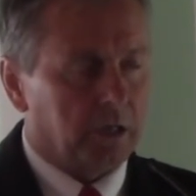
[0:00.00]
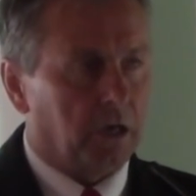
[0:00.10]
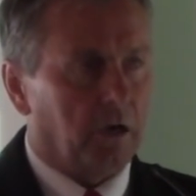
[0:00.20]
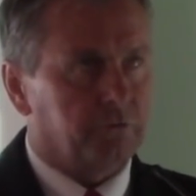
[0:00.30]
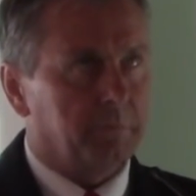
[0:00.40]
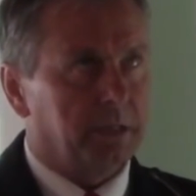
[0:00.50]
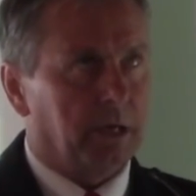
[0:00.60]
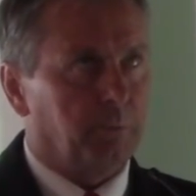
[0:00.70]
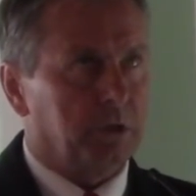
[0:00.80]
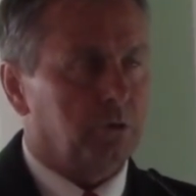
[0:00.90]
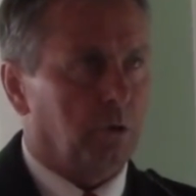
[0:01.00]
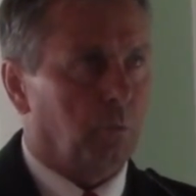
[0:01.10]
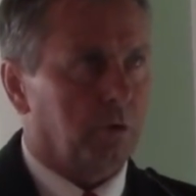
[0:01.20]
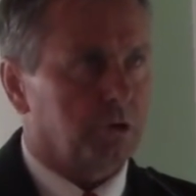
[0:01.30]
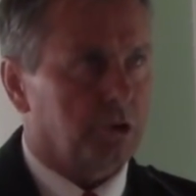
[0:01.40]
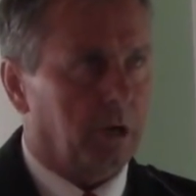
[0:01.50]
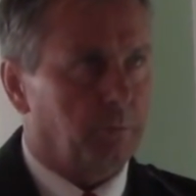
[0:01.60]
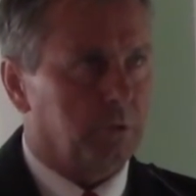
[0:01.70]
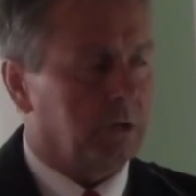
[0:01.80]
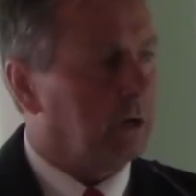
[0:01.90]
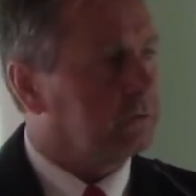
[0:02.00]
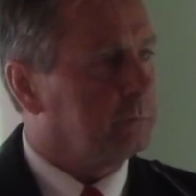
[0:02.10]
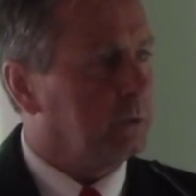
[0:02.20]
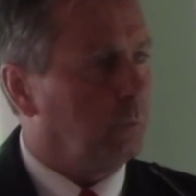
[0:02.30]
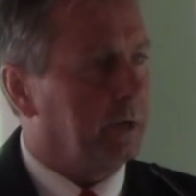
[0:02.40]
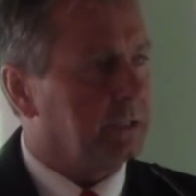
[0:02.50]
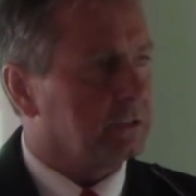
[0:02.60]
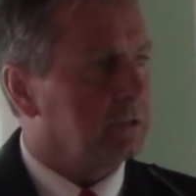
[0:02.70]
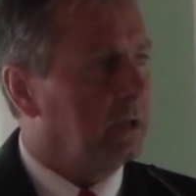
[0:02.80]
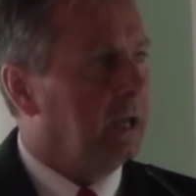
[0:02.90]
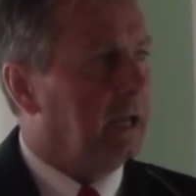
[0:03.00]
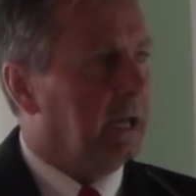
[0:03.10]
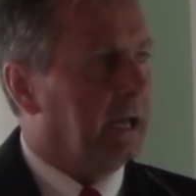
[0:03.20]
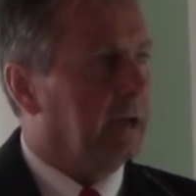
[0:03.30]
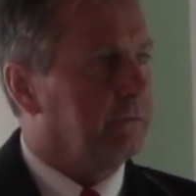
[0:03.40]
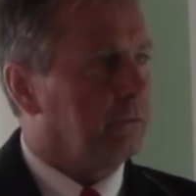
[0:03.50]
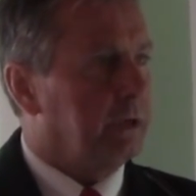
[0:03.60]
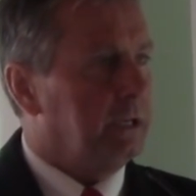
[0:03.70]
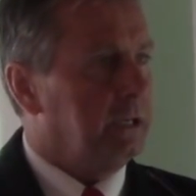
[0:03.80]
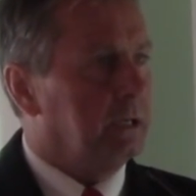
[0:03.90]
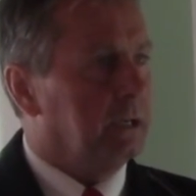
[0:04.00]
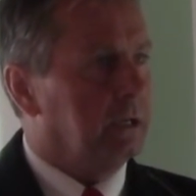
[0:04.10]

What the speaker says: Government, I went to a workshop on government waste. Every